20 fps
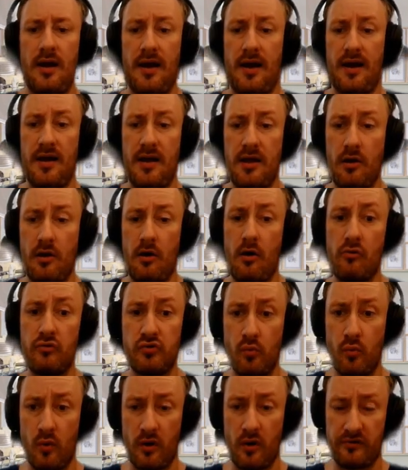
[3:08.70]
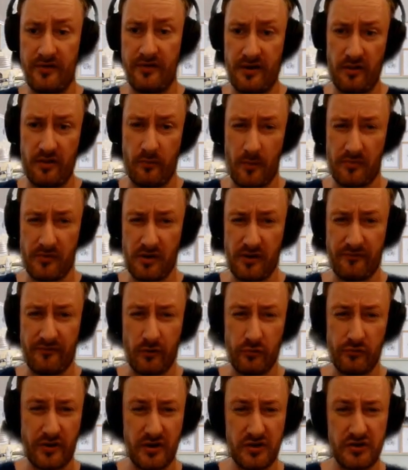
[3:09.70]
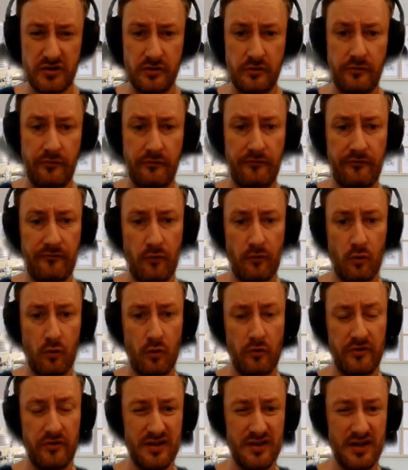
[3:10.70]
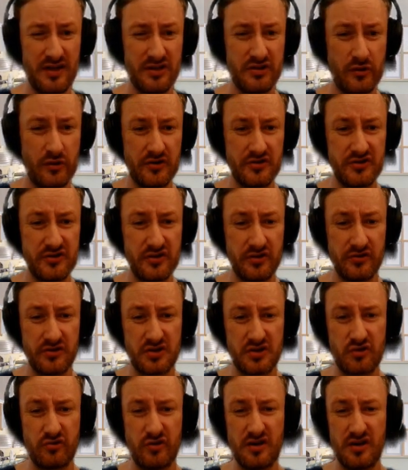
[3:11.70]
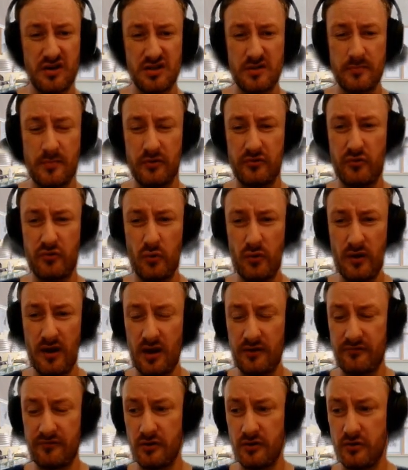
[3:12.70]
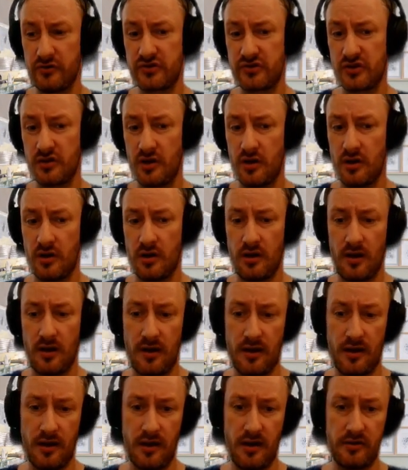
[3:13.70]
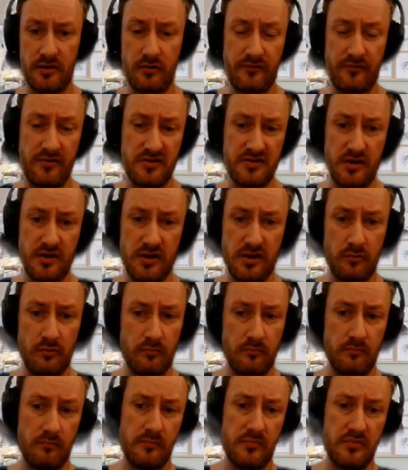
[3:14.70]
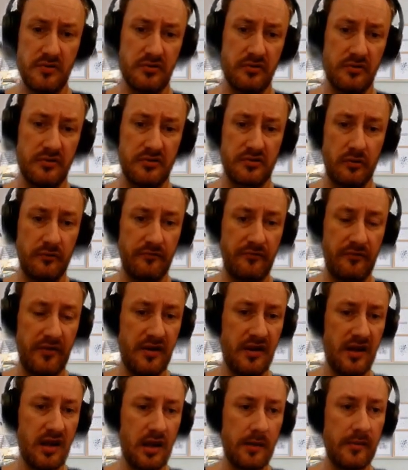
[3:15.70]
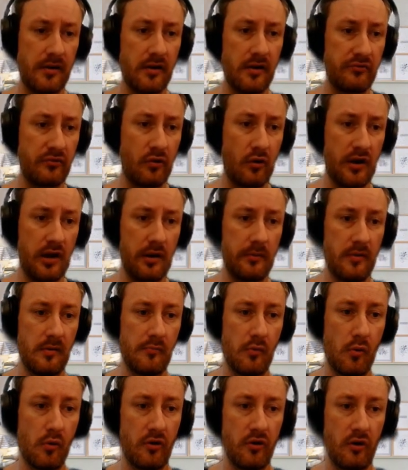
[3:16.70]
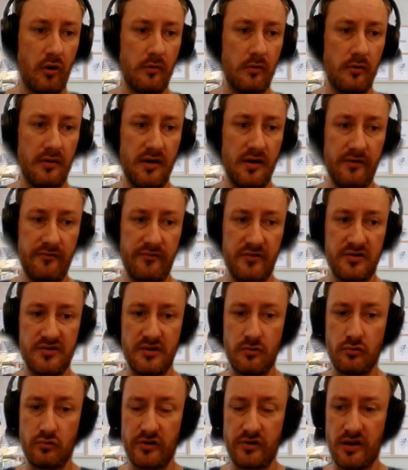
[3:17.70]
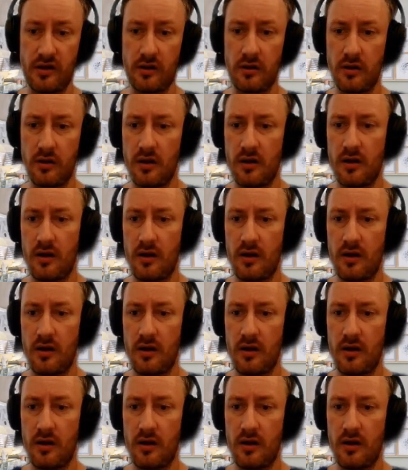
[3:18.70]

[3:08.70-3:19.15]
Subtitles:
I also worked at the Web3 Foundation for the dates you can see on the screen. It's about 2.5 years, and obviously, sort of thinking about and talking about Polkadot every single day.